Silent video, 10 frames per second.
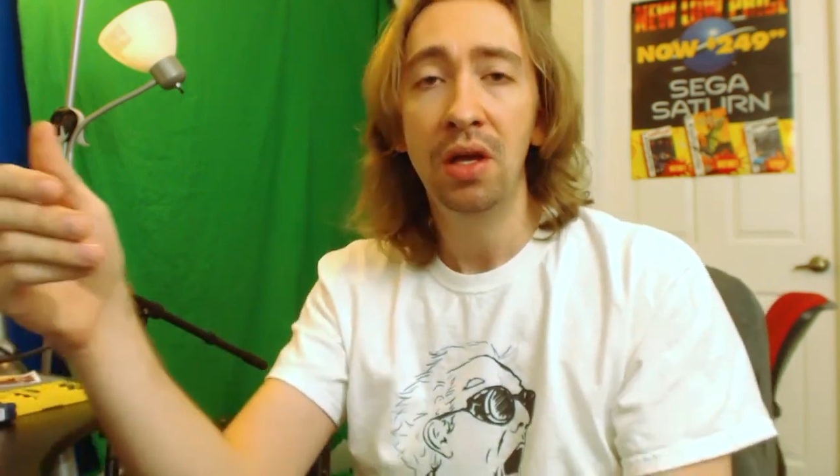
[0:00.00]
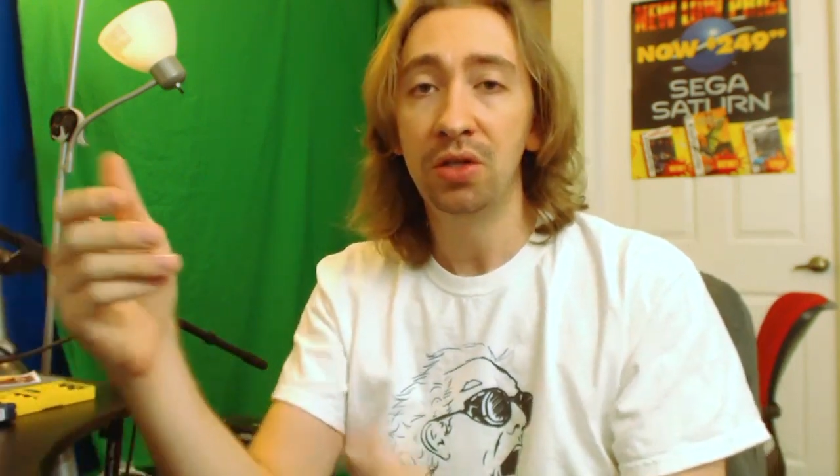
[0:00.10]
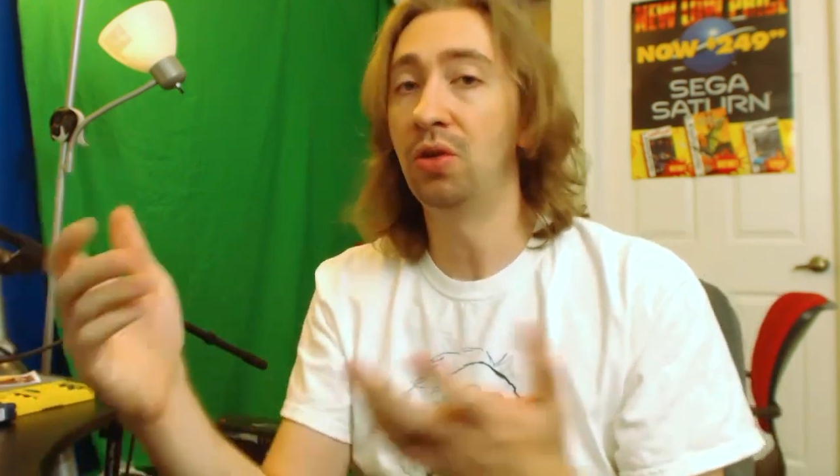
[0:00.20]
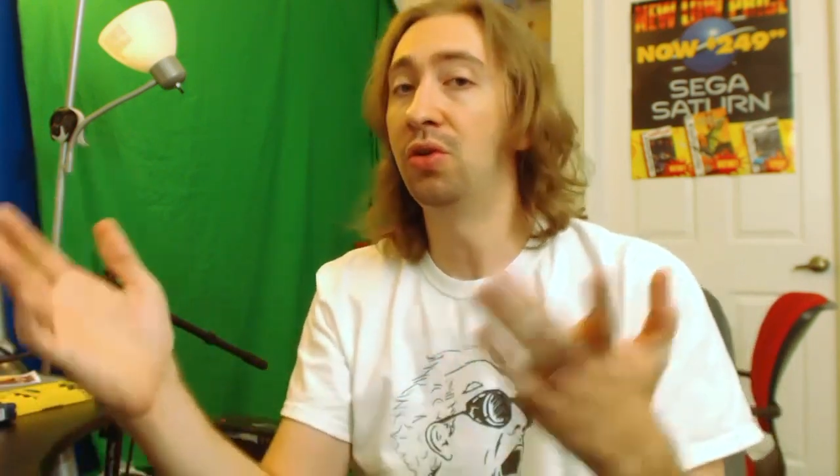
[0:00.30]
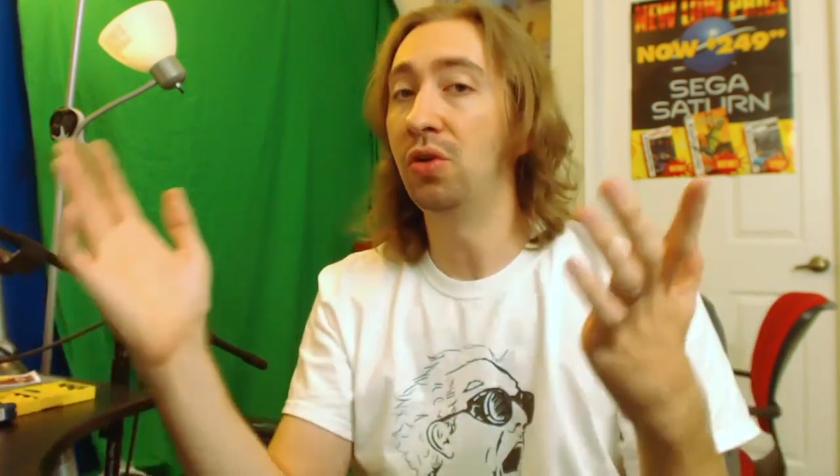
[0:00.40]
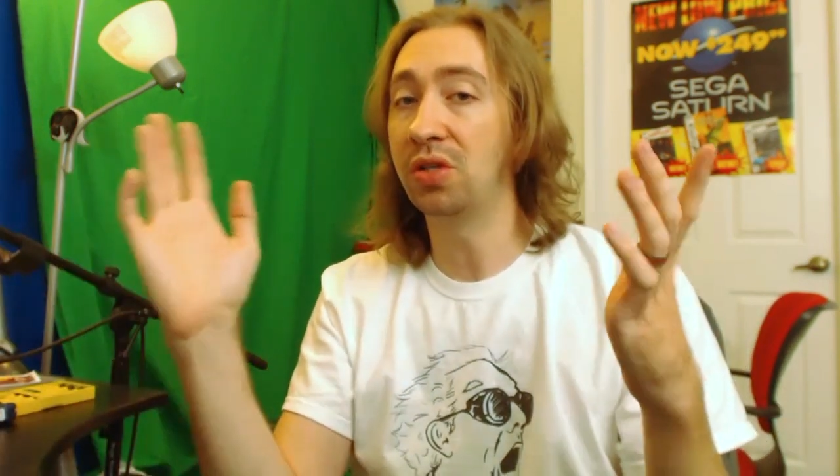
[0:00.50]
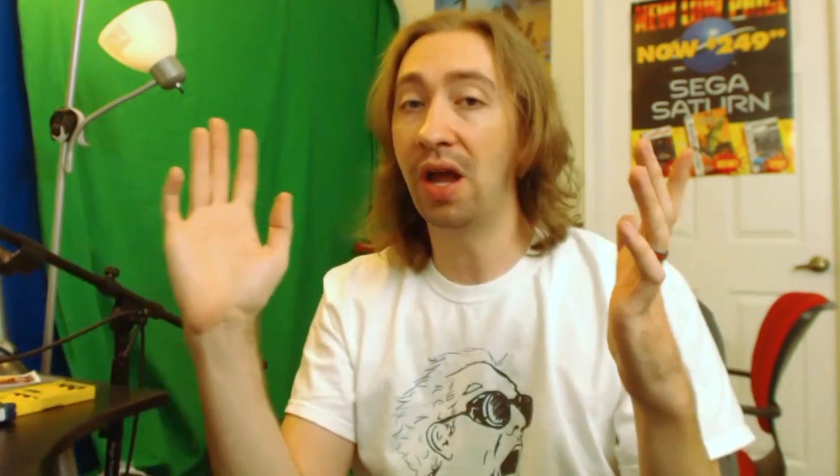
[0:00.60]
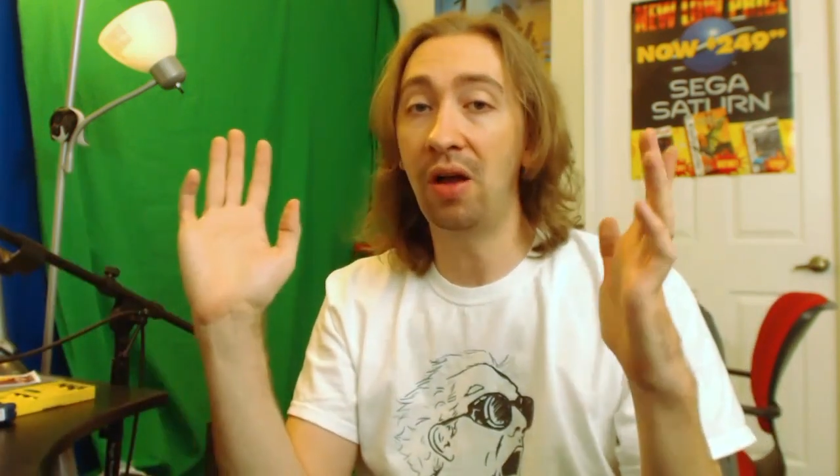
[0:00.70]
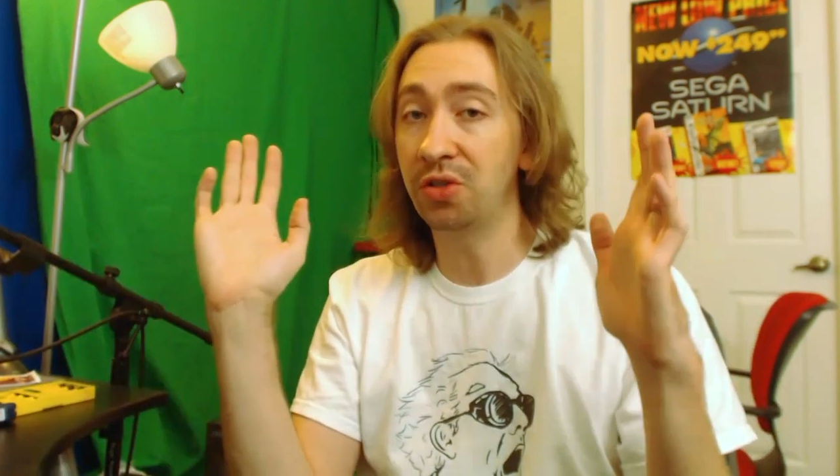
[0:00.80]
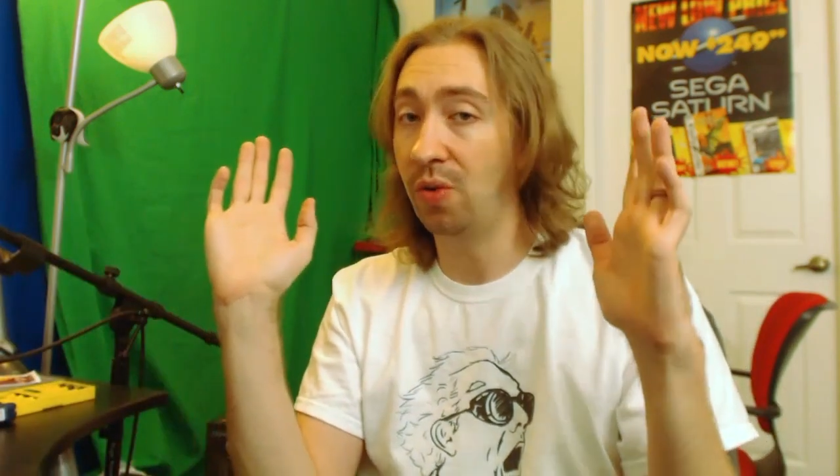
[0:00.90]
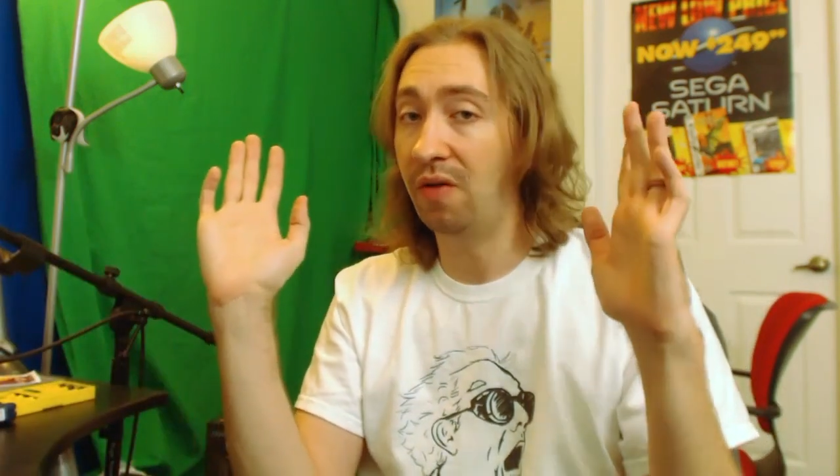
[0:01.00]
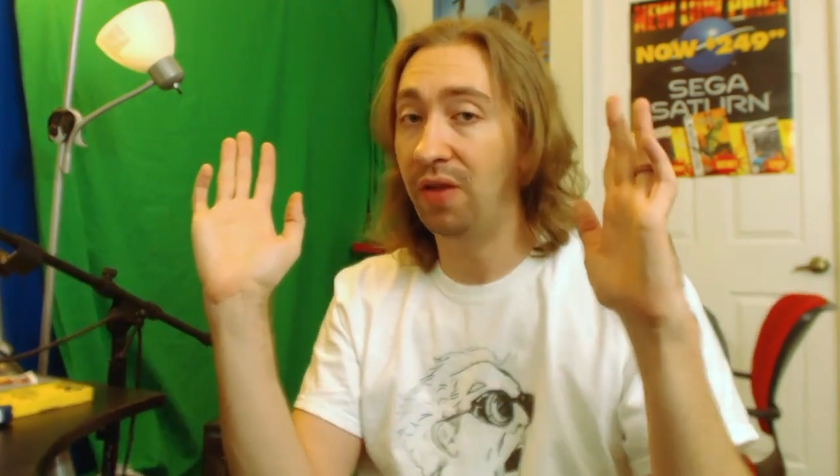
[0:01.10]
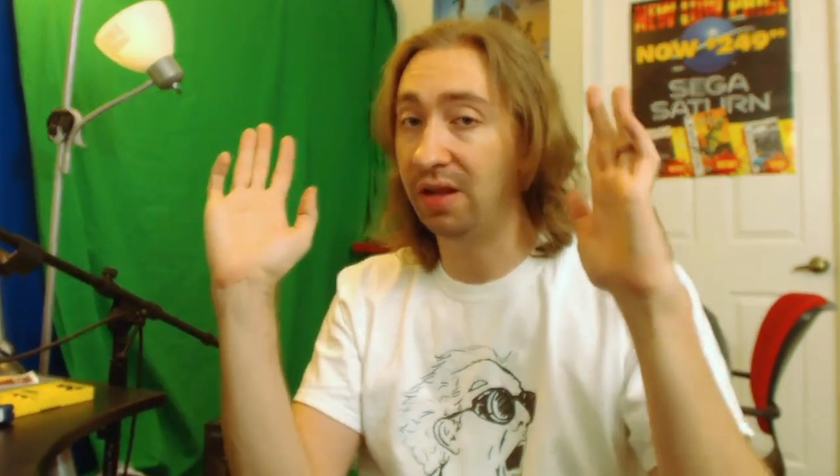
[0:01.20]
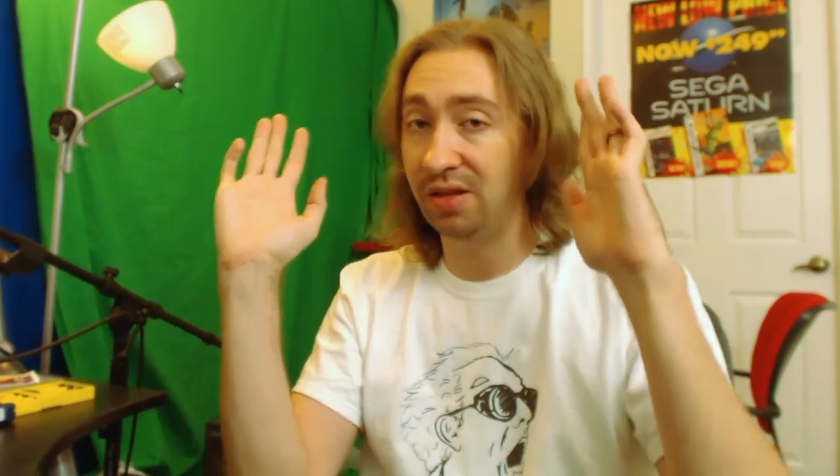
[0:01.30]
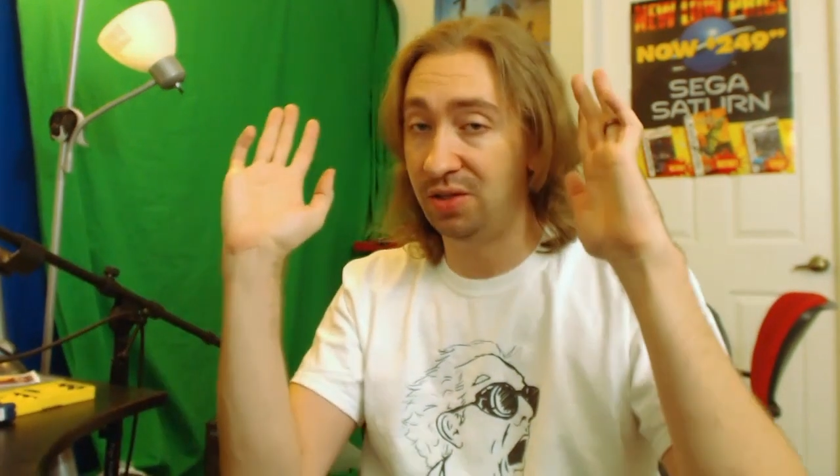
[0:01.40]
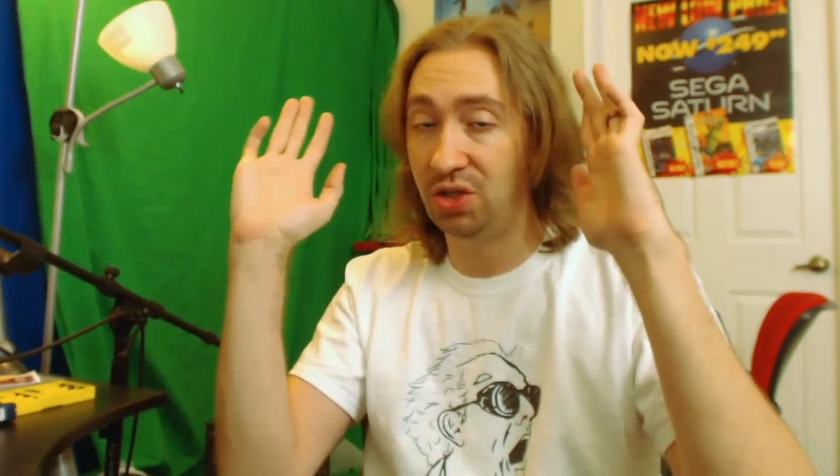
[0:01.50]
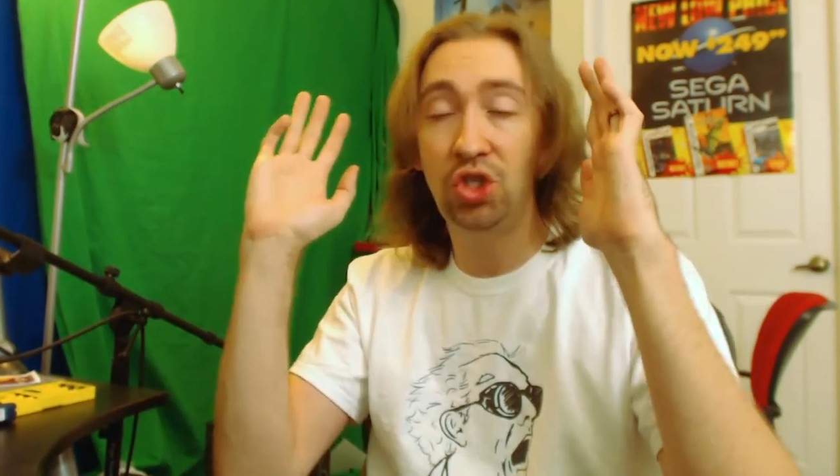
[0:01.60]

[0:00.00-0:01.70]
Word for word: So dudes, I also have like this